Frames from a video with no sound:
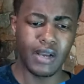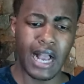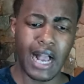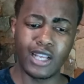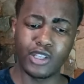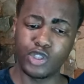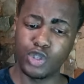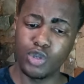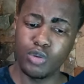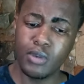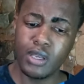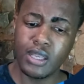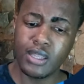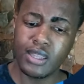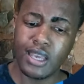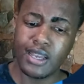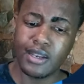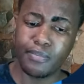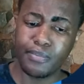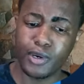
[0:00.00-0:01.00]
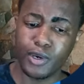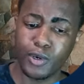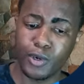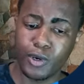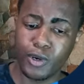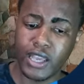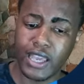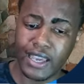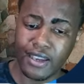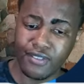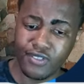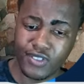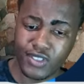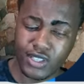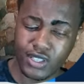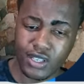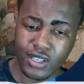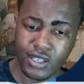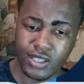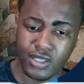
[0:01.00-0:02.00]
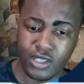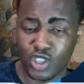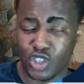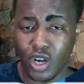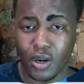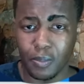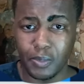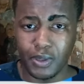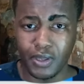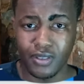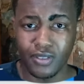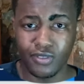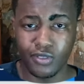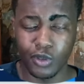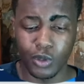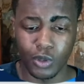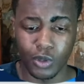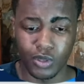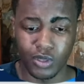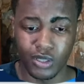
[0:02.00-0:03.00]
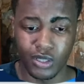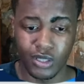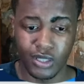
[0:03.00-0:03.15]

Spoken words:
Assuming that Pro Gifts is a shop for,